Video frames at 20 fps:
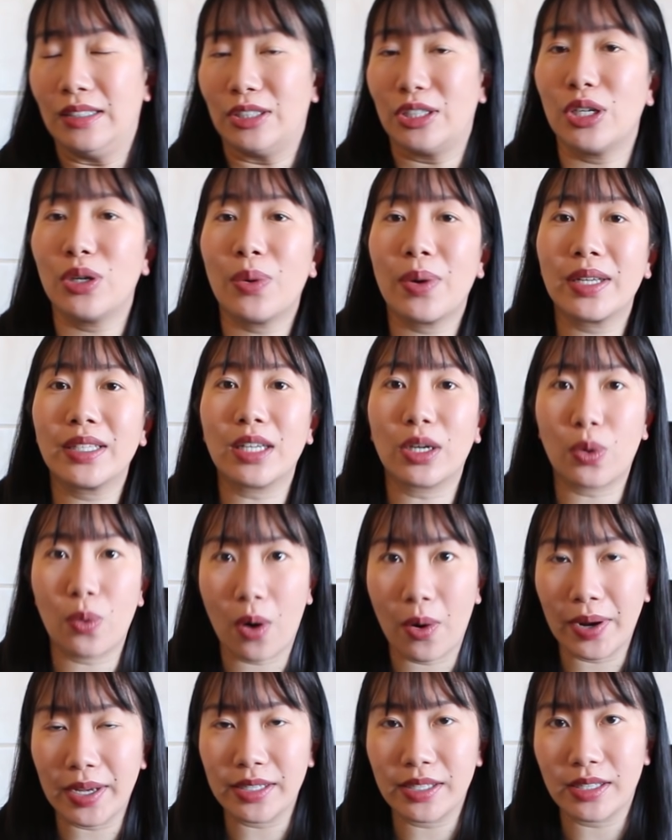during the
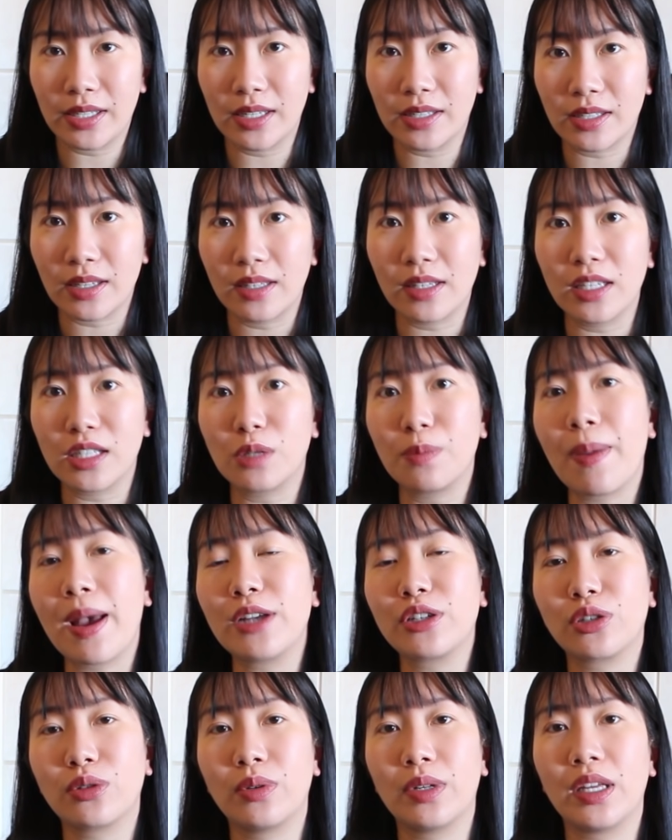growing season,
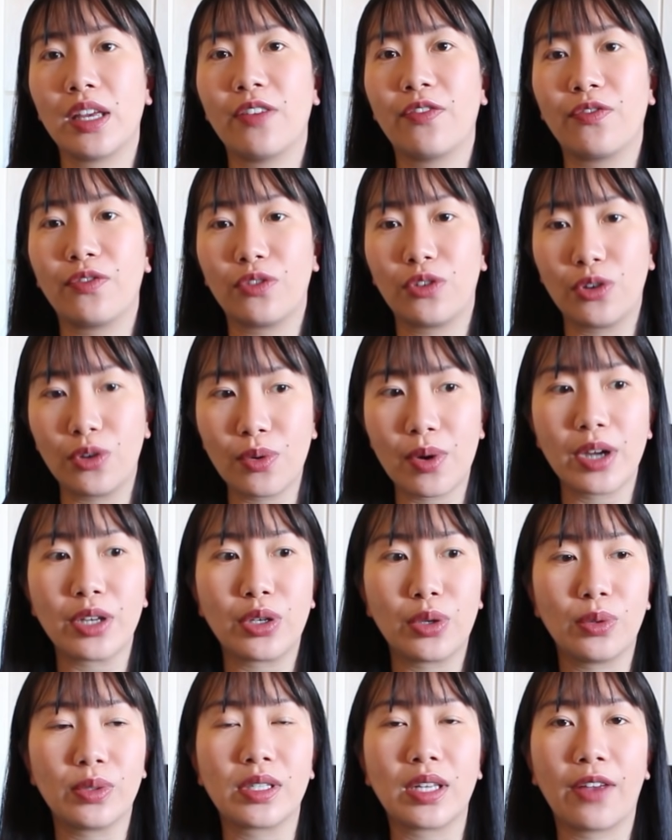especially if you are
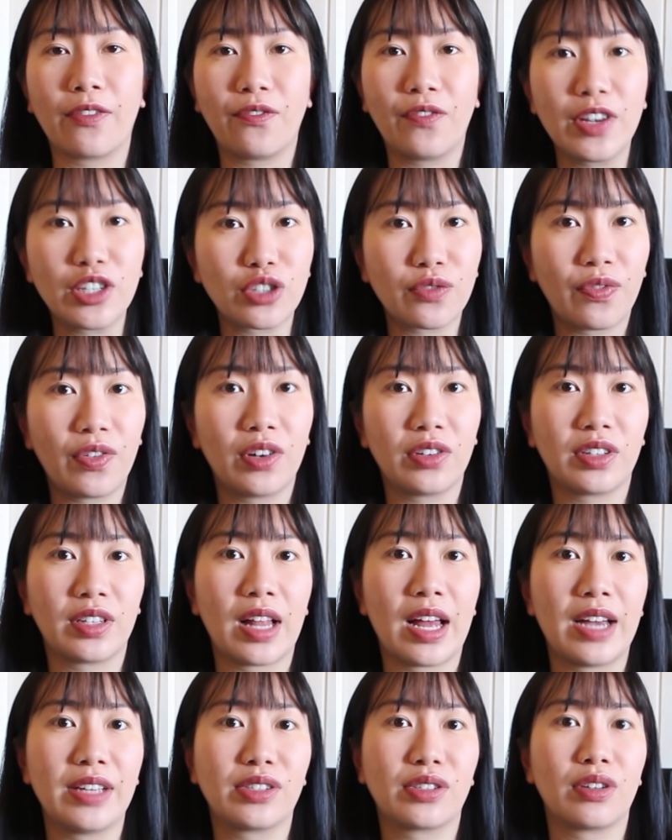using fish
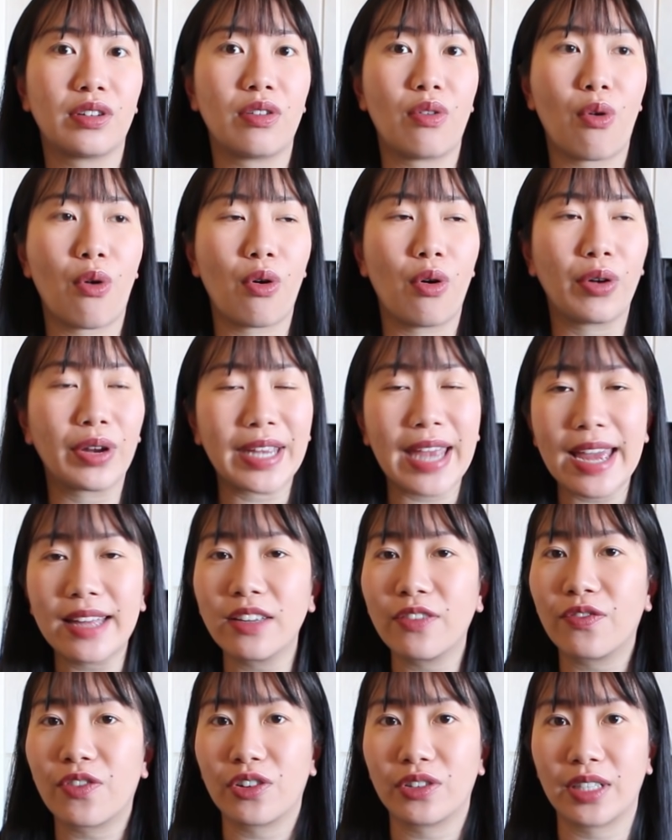fertilizer or
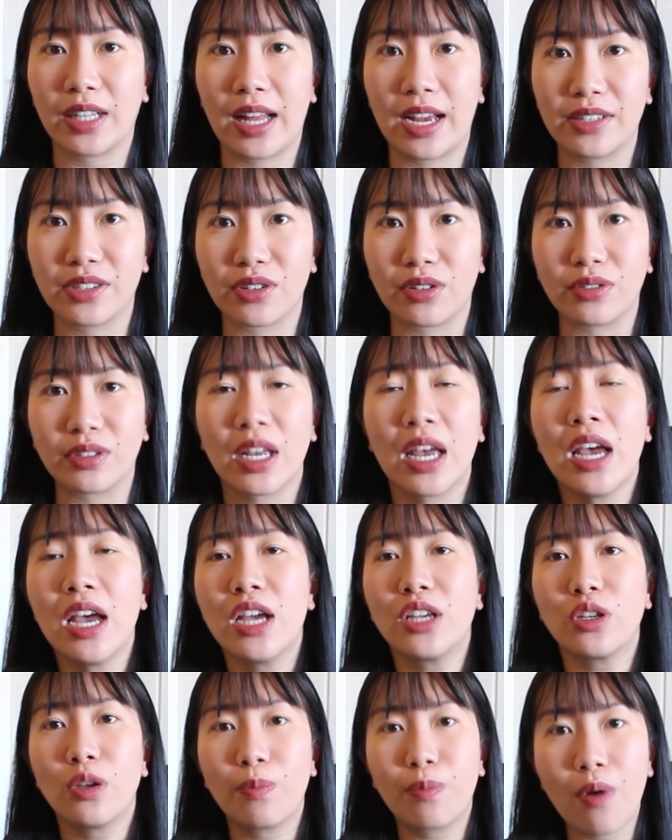organic fertilizers,
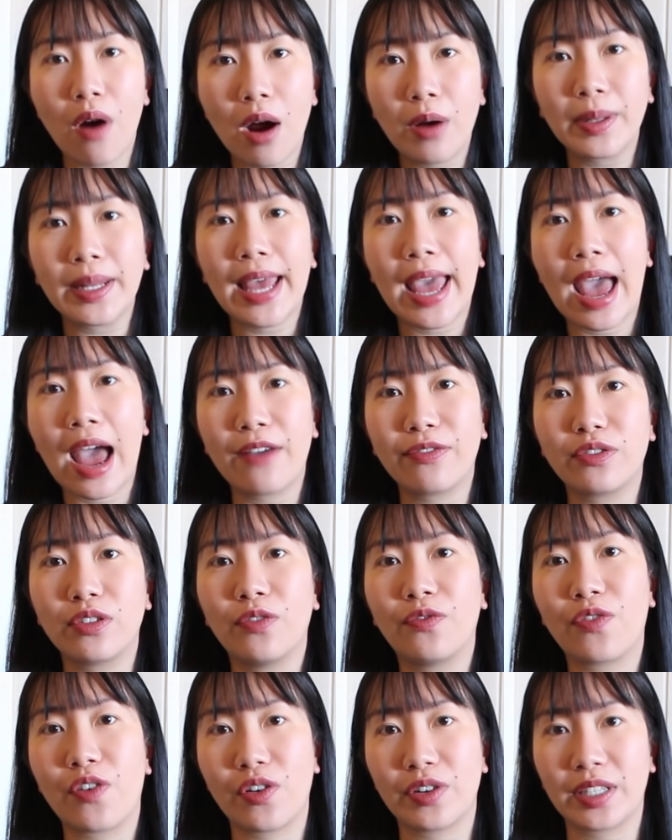you probably have to
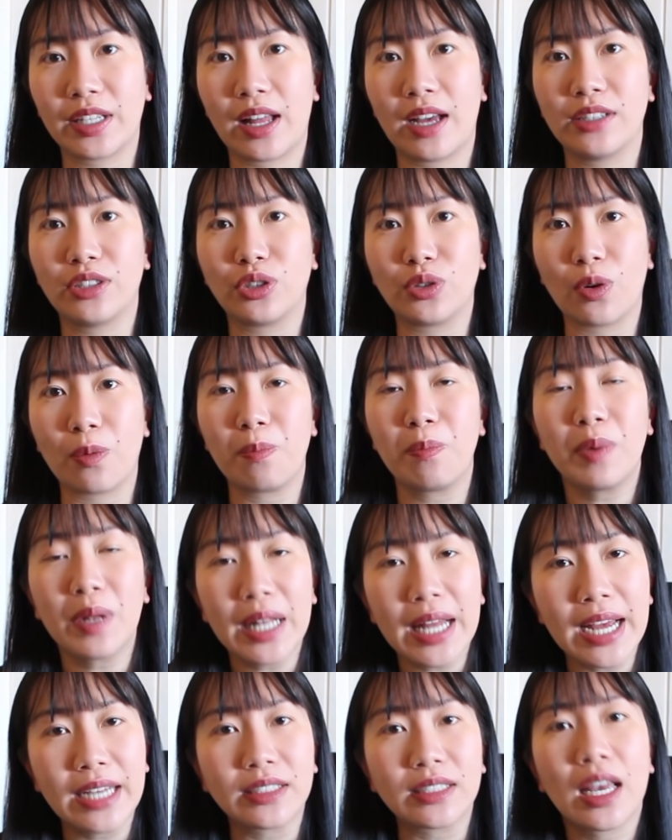fertilize your
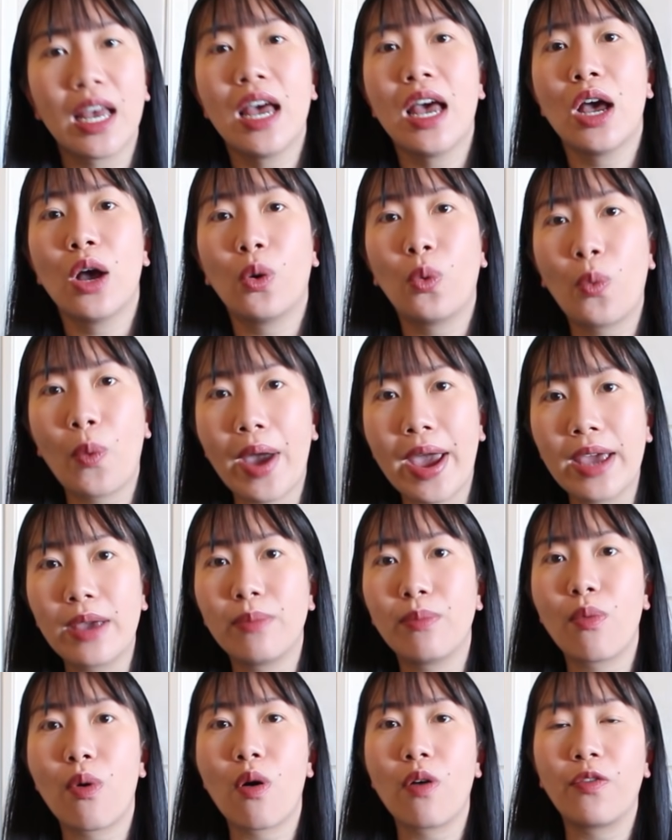plants way
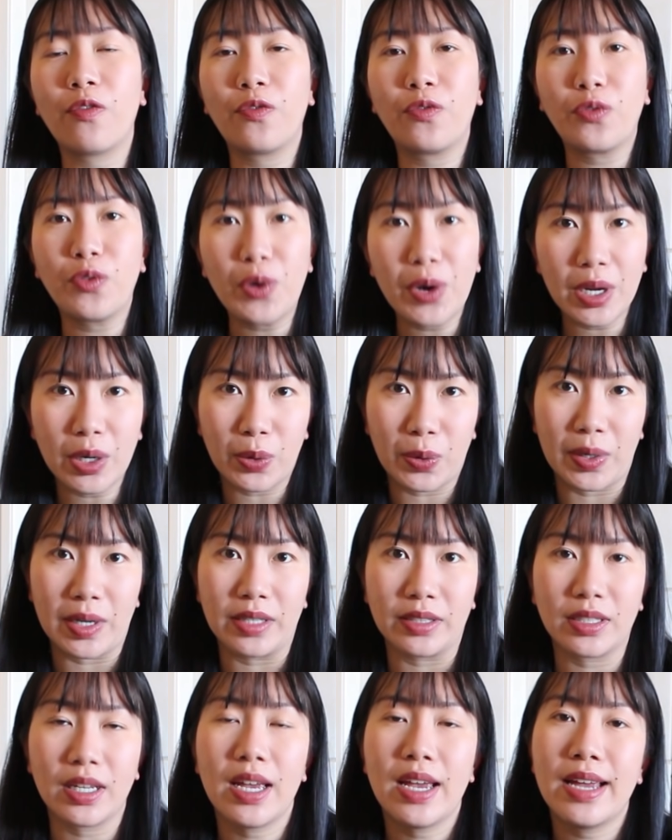more
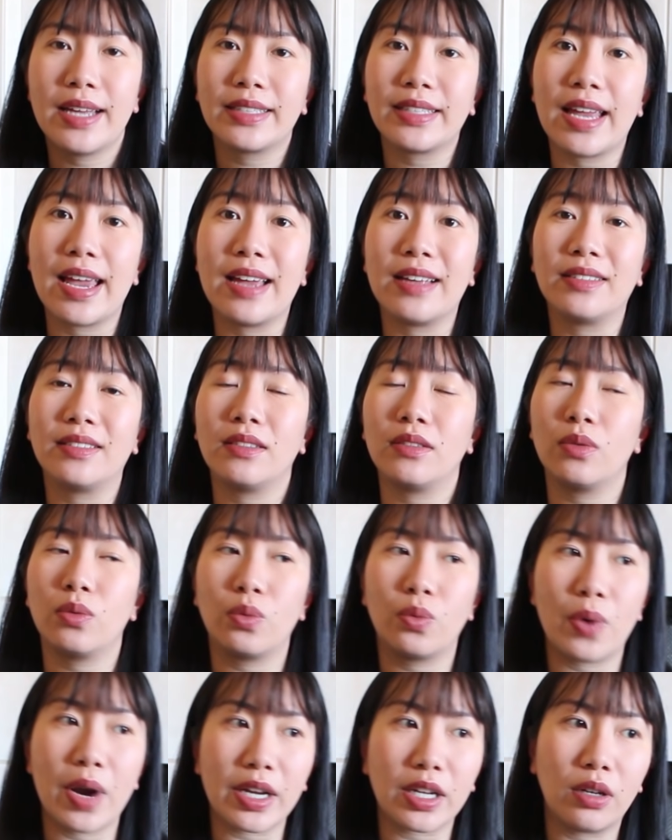frequent than
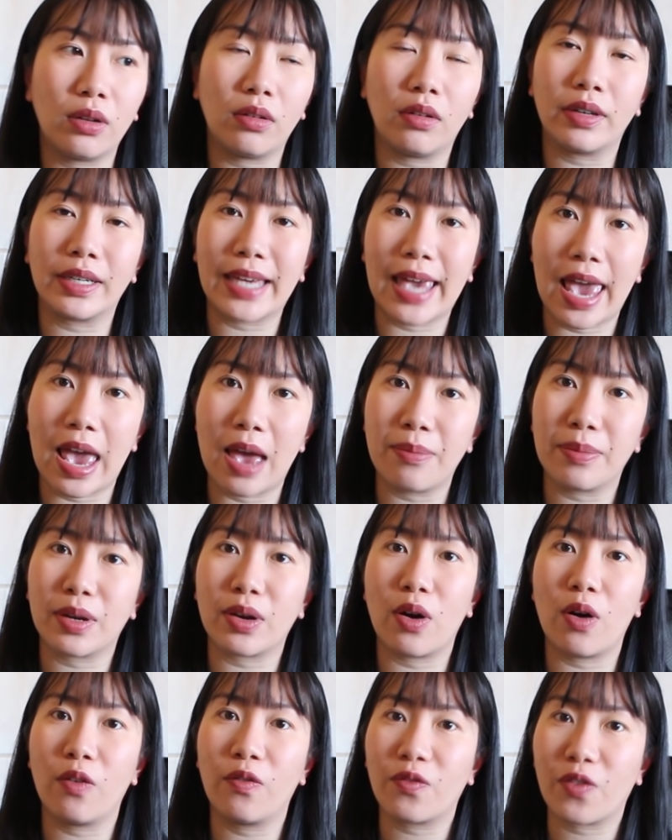regular
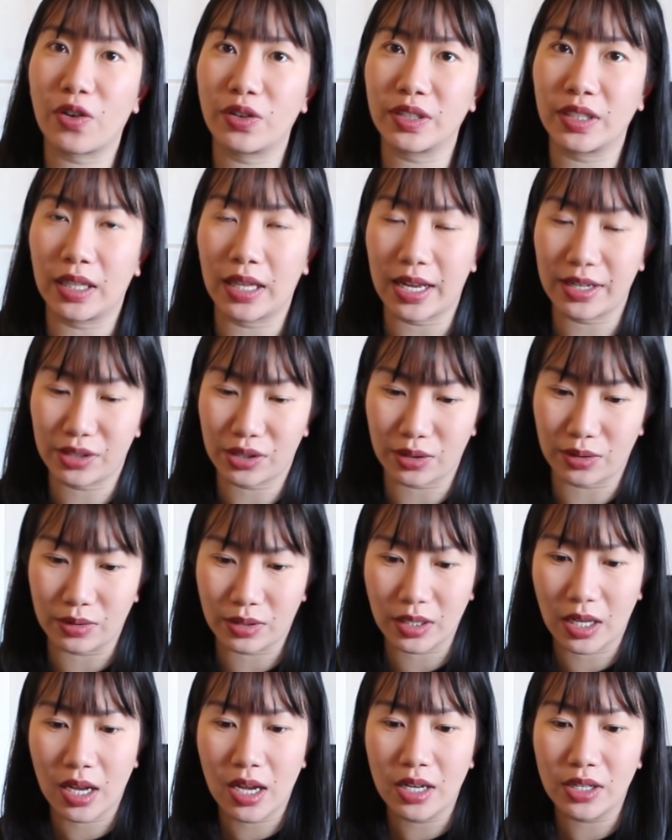chemical fertilizers.